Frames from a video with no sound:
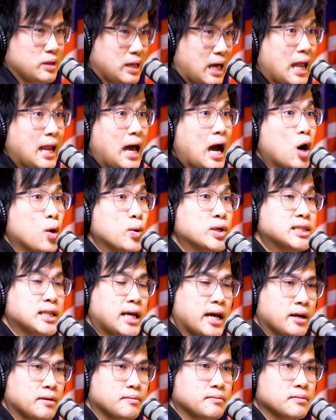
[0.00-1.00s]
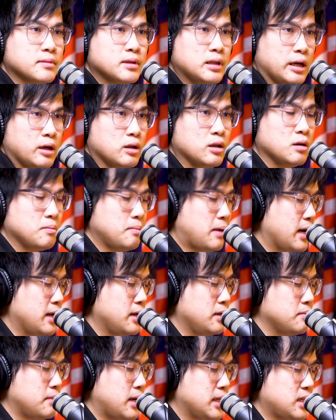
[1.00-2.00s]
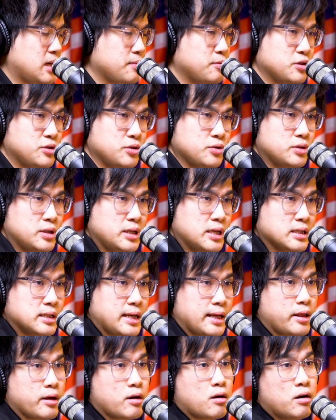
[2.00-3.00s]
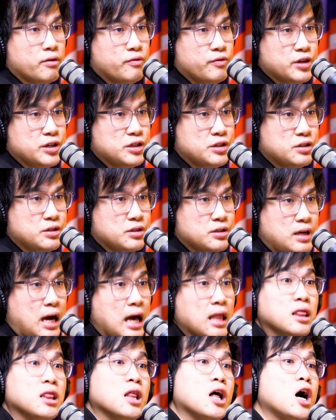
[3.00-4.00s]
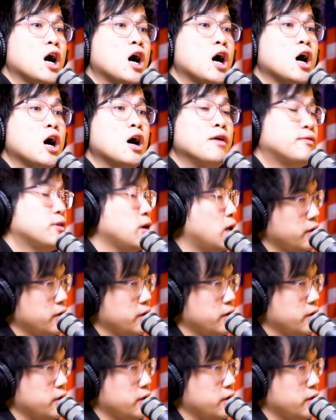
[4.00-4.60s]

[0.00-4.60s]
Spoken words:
I always look. My type of shoes is like the Converse. I love